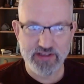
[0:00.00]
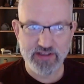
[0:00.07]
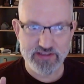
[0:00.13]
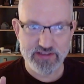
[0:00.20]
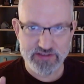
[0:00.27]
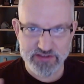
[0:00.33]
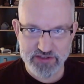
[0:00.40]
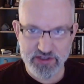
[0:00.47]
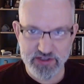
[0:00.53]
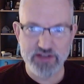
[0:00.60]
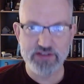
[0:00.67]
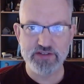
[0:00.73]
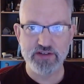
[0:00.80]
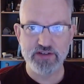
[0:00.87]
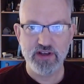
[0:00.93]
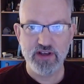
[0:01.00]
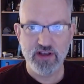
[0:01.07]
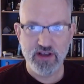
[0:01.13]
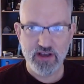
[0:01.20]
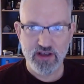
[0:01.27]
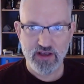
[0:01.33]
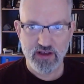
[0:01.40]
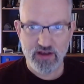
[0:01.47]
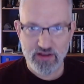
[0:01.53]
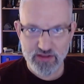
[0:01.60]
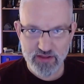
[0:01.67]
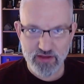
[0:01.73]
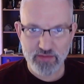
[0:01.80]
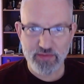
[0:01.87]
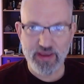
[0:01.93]
like that. It's just
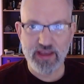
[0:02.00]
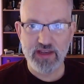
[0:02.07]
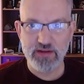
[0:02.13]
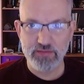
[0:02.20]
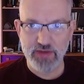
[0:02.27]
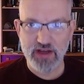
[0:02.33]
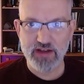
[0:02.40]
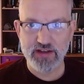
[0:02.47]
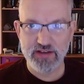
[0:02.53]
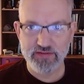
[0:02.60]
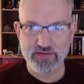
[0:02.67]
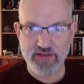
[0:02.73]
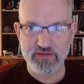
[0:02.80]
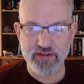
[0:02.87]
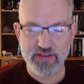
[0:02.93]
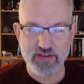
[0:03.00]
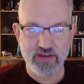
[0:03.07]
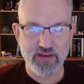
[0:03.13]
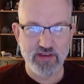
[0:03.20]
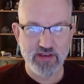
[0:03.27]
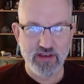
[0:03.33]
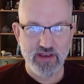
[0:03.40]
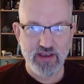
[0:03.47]
the main body of everything.